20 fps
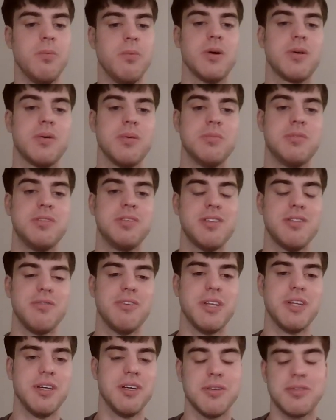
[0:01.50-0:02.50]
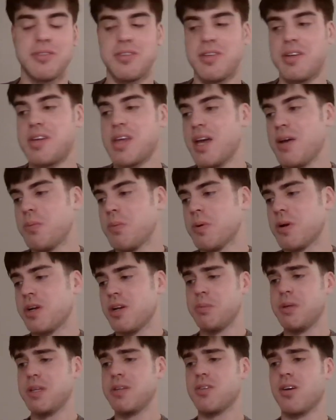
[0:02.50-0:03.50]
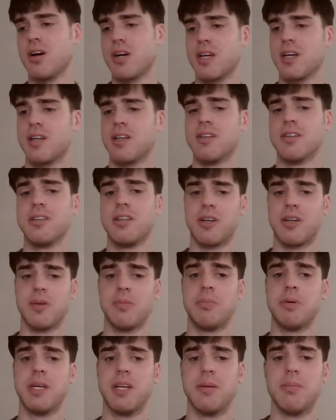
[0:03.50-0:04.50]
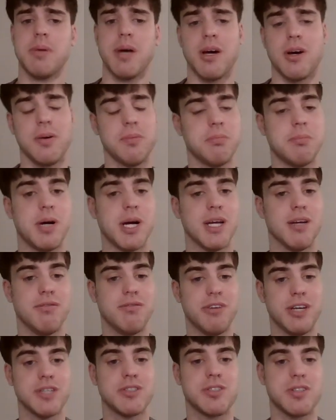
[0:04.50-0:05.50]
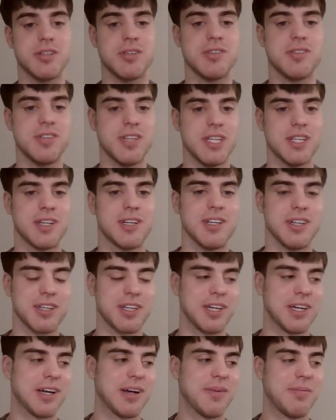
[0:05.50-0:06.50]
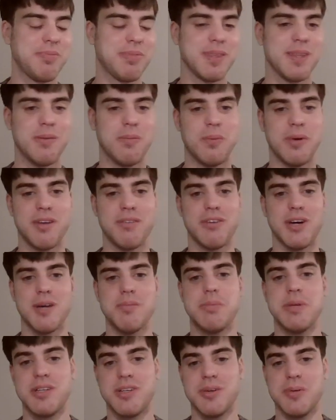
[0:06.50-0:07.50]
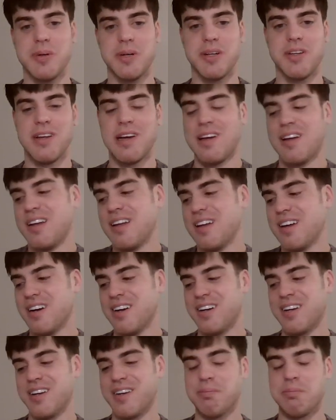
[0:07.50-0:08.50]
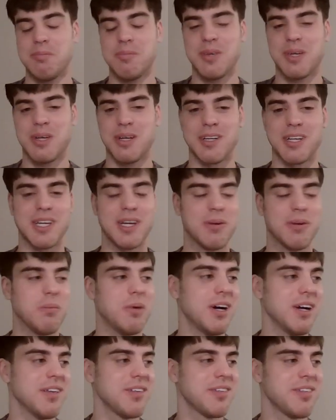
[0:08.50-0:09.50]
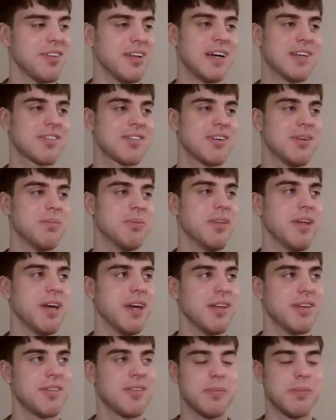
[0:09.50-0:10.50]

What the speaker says: Welcome to the video. Today we're going to be talking a little bit about my adventures in cooking. What have I been doing cooking wise in the last couple of days?